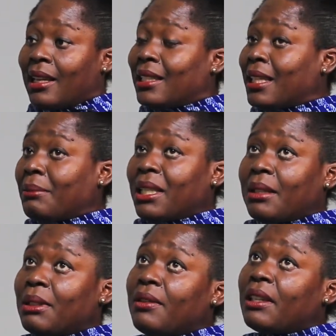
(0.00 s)
And
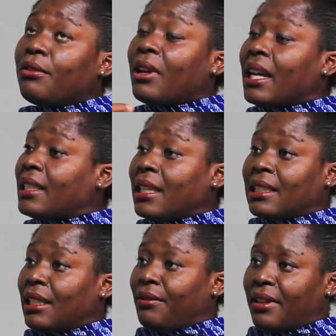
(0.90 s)
sometimes even for us
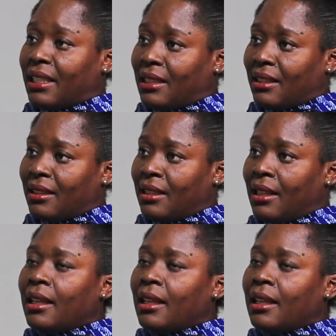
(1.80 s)
as advisors,